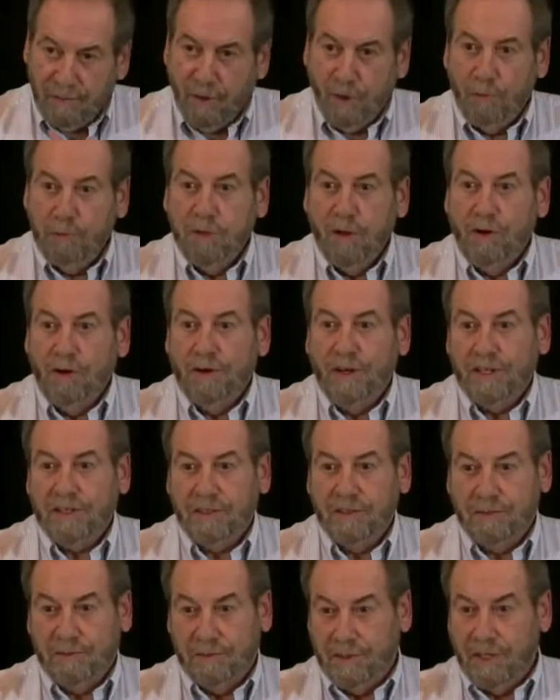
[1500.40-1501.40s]
full-blown
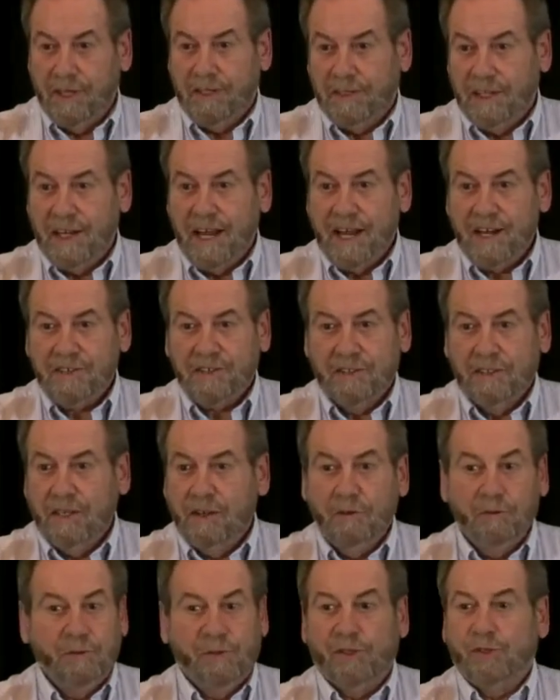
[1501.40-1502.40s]
at the national
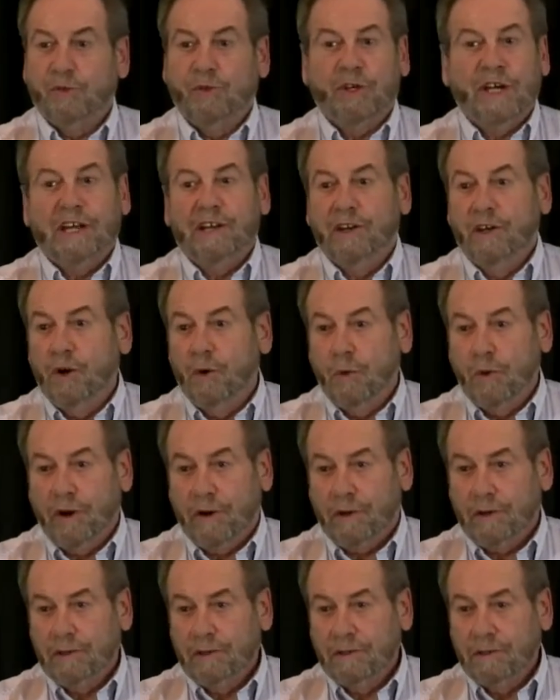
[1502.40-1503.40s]
level because we'll get
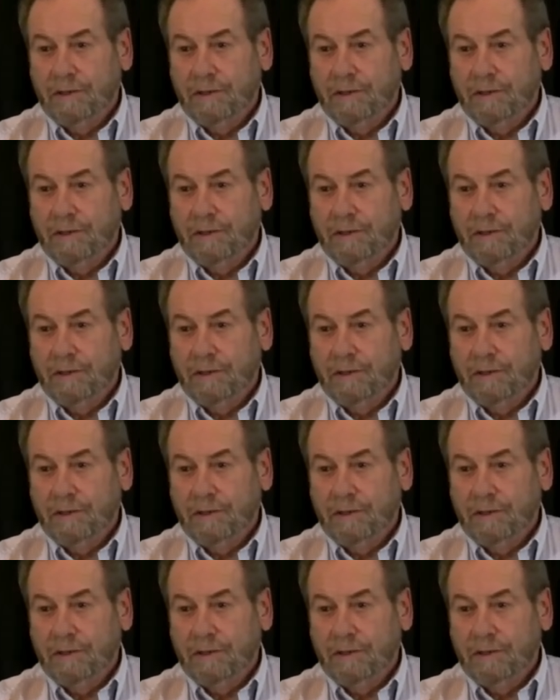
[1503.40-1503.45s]
nowhere.